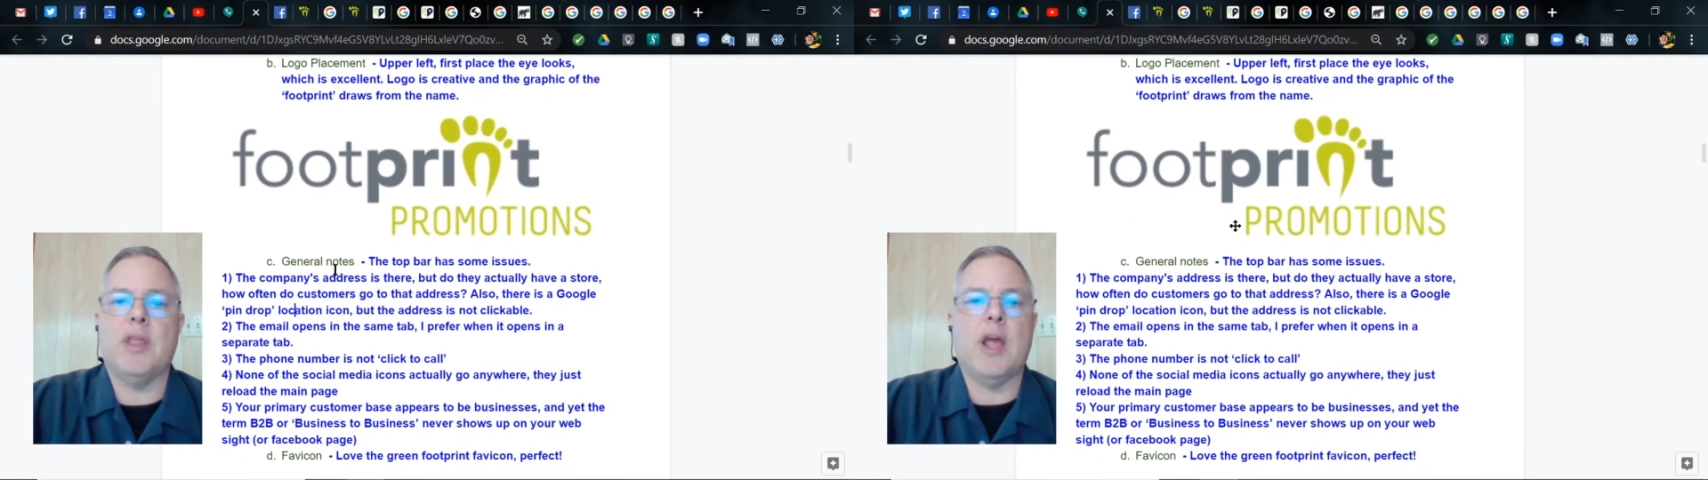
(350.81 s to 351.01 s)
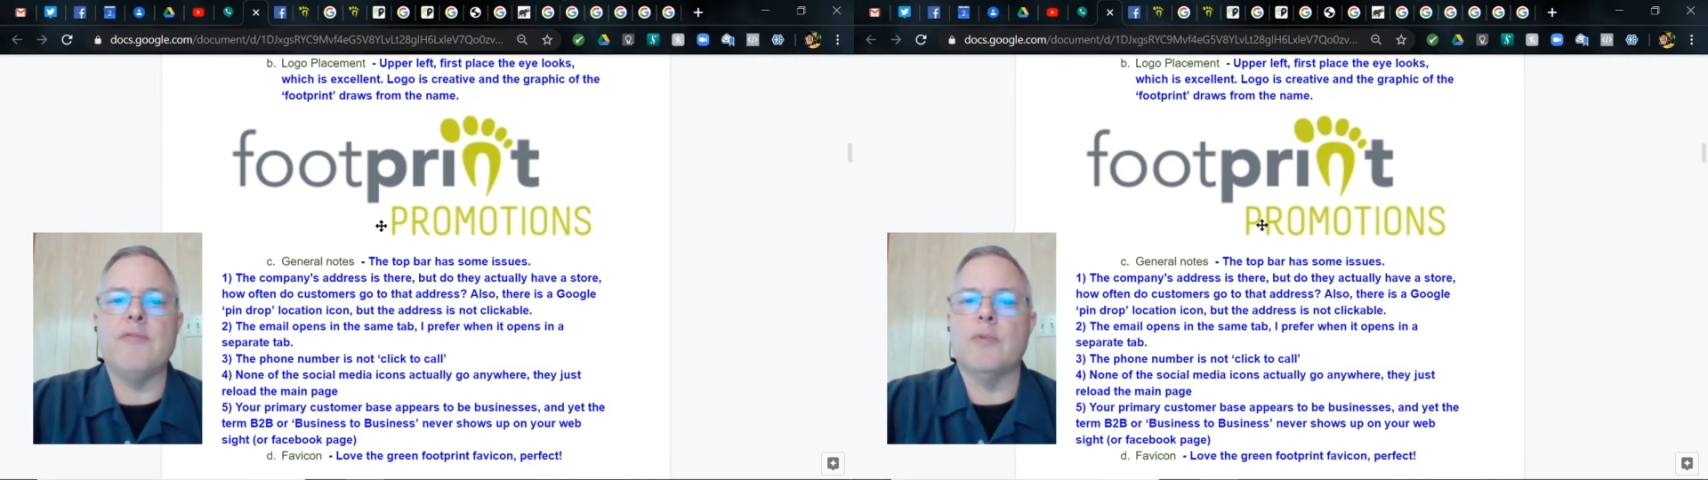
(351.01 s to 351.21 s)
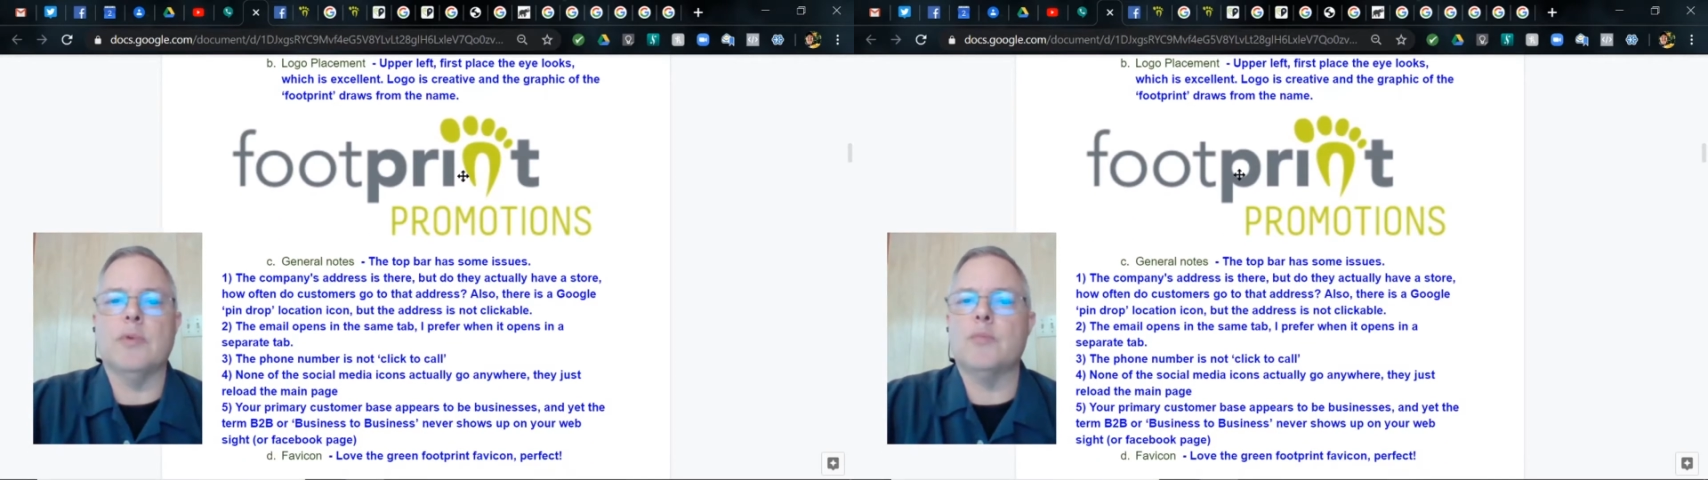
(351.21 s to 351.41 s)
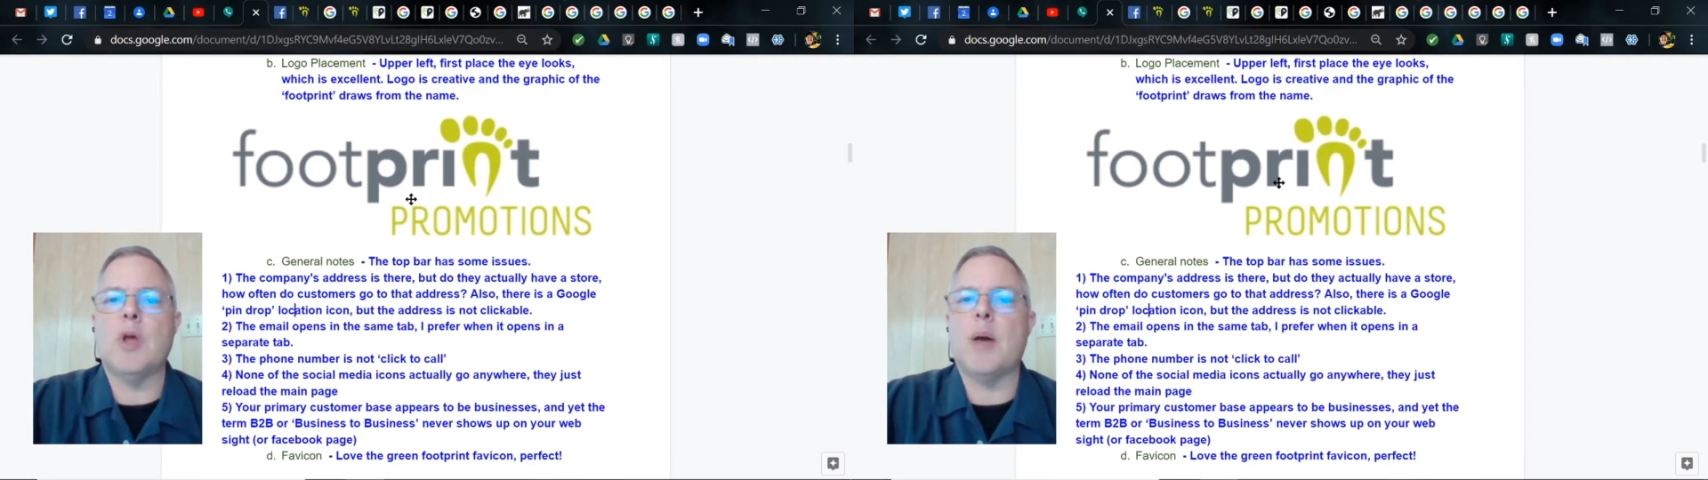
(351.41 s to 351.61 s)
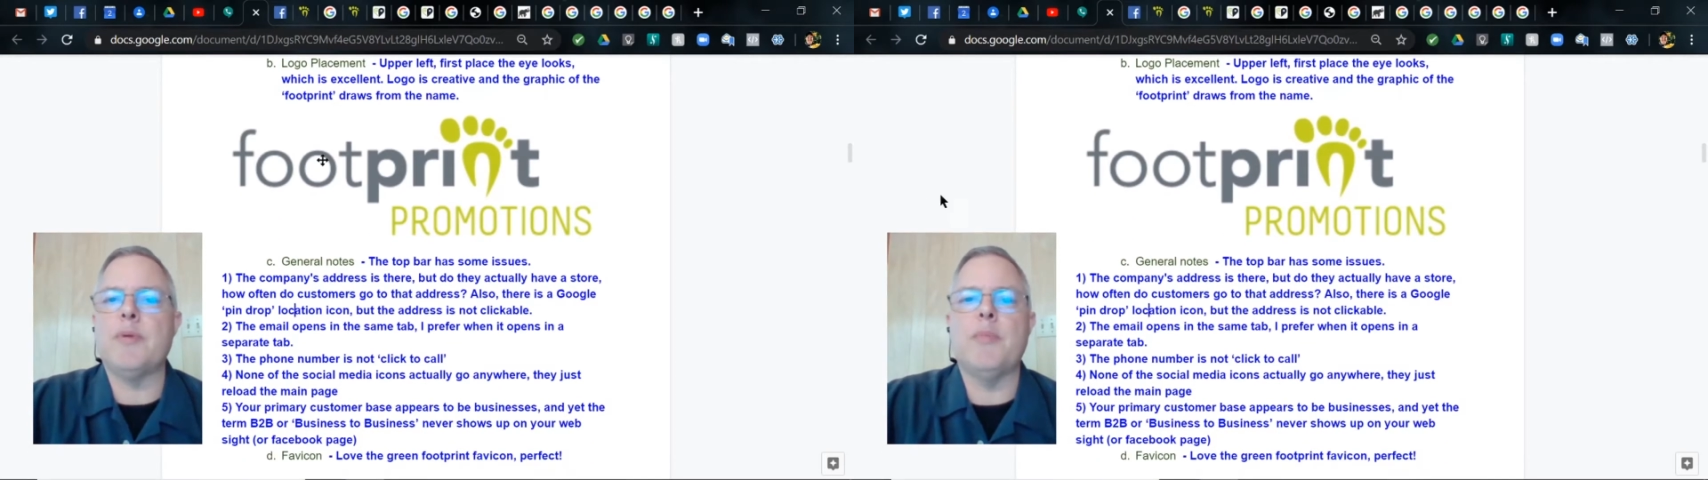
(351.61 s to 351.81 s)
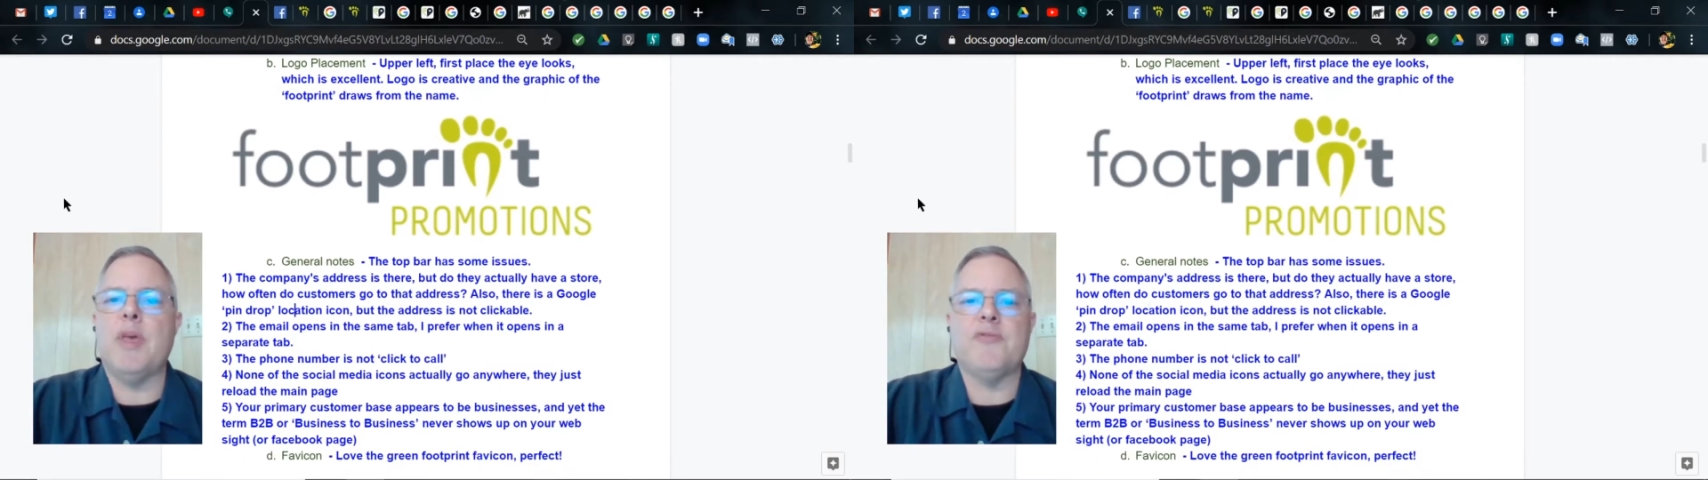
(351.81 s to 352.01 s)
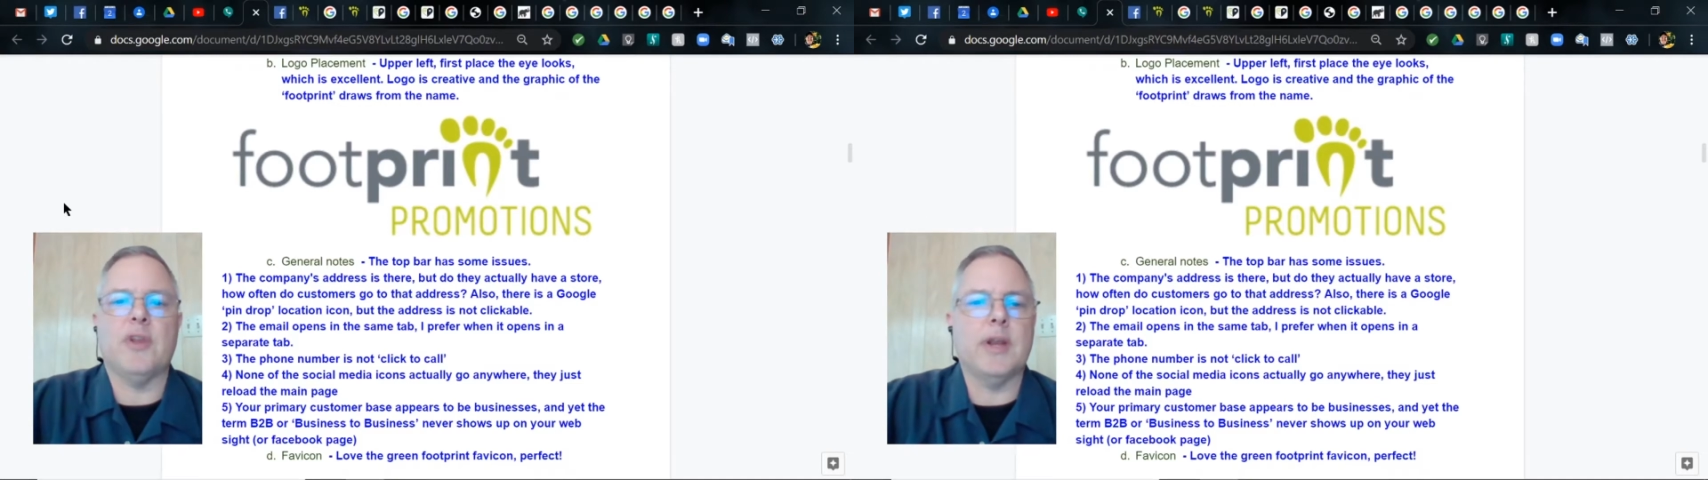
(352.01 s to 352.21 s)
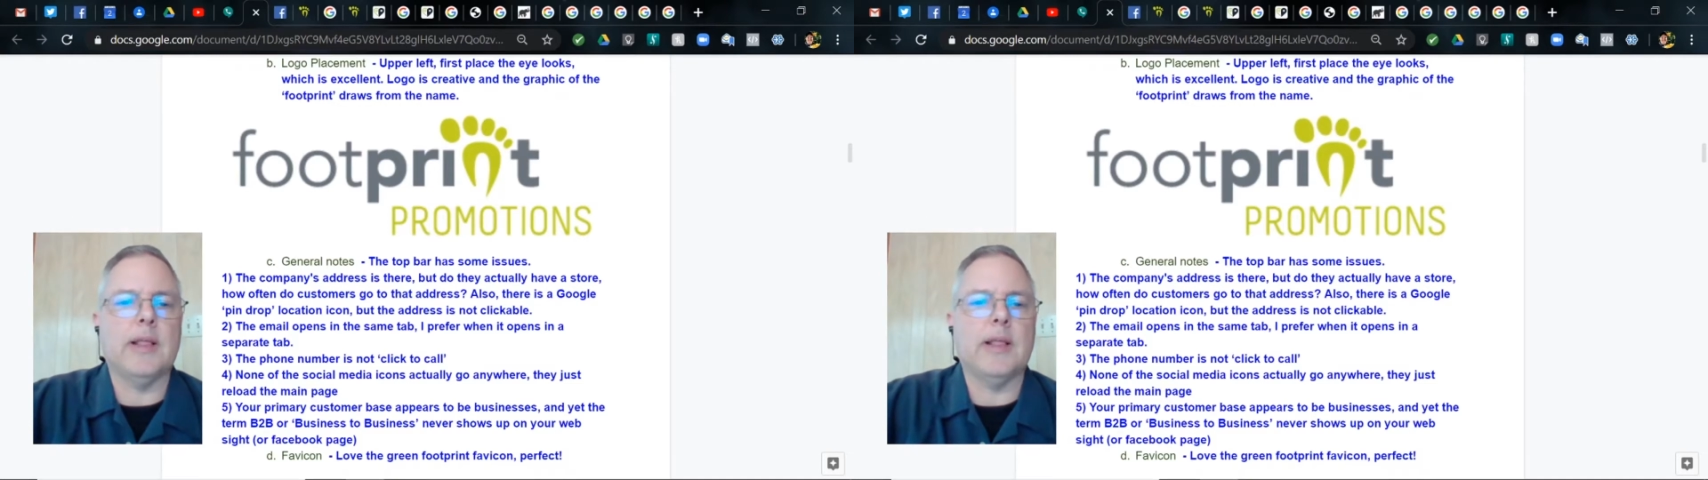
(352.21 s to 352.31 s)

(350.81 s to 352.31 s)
I even copy and pasted it.